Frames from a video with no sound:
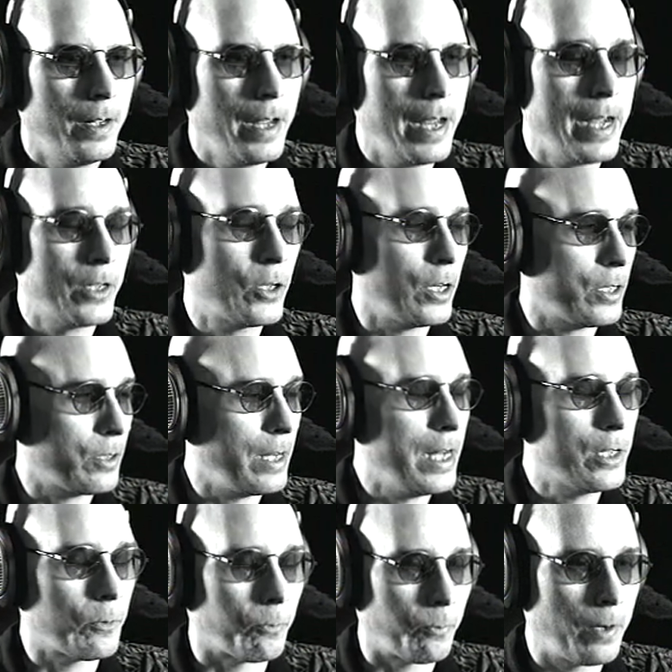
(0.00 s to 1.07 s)
it's just
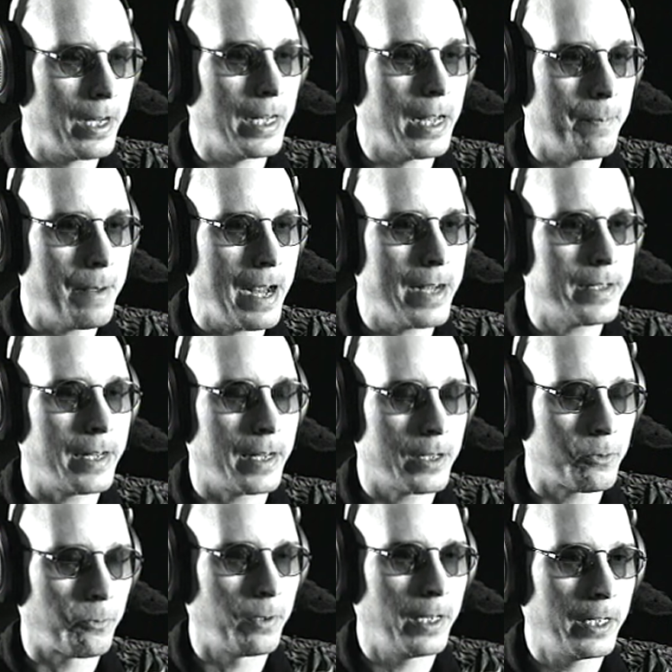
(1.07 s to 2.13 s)
it's really amazing.
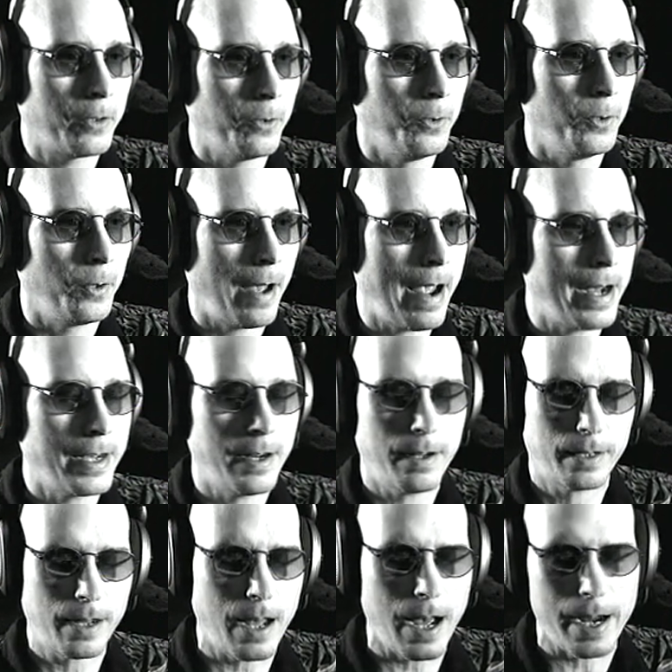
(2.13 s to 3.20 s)
It's really cool, and
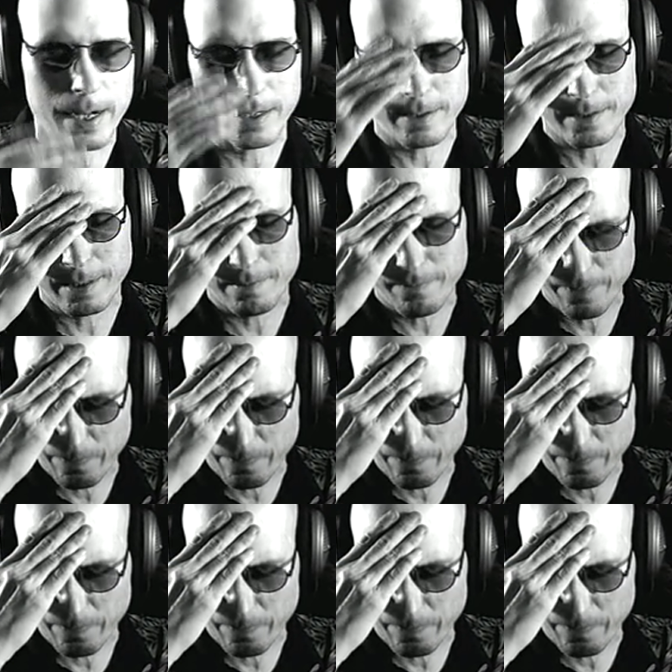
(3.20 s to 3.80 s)
God, it's